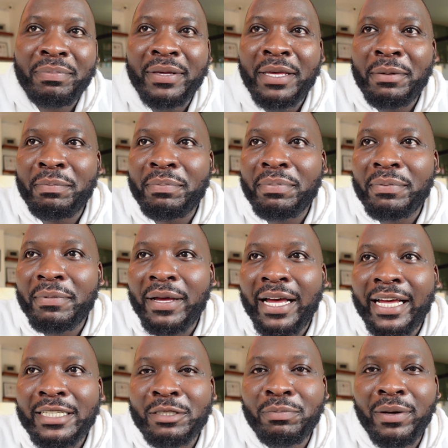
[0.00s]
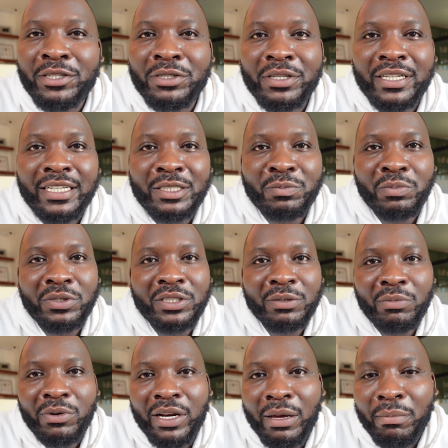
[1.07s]
keep as passionate as
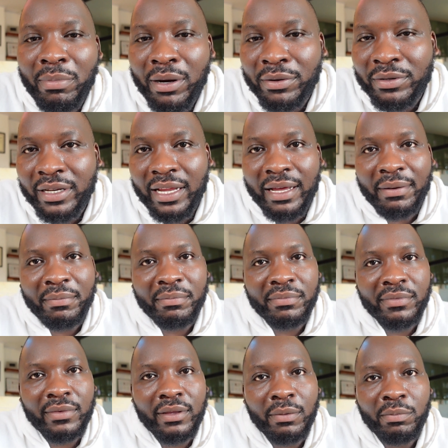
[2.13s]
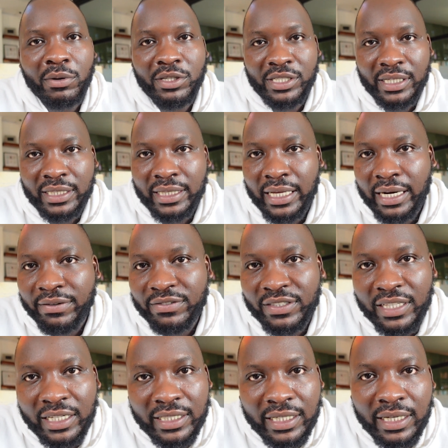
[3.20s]
possible about the project that I've
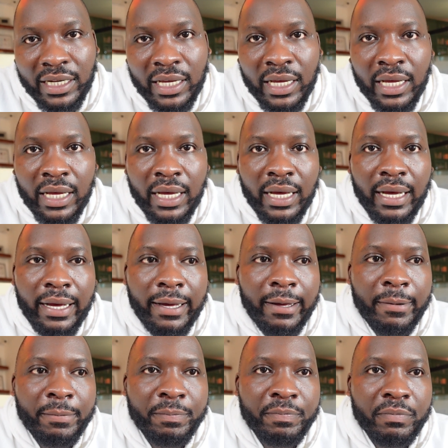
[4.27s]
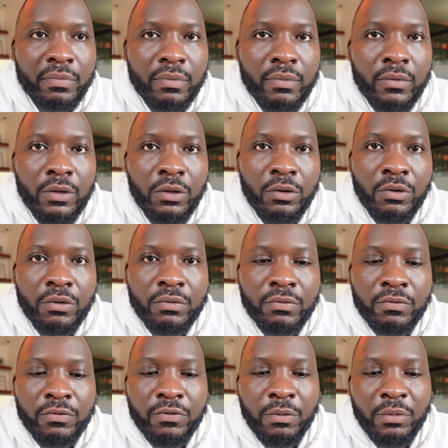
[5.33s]
started. From
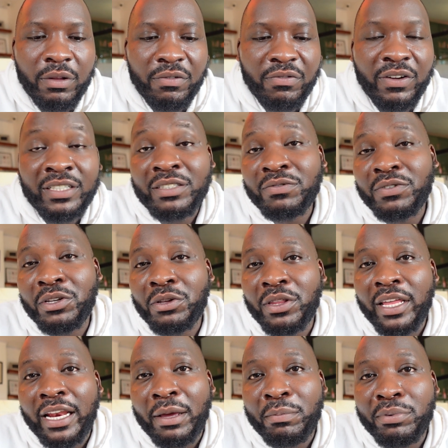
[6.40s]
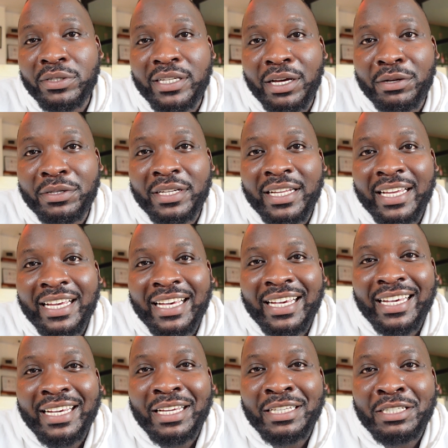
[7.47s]
the first video that I put out,
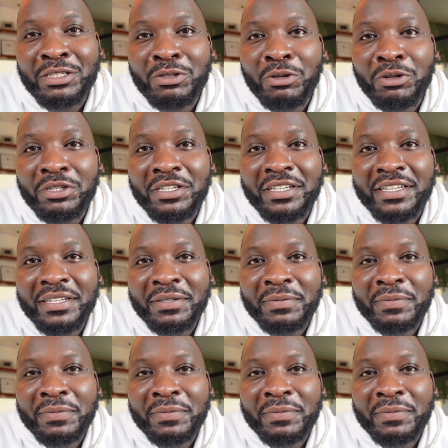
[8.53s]
it's not.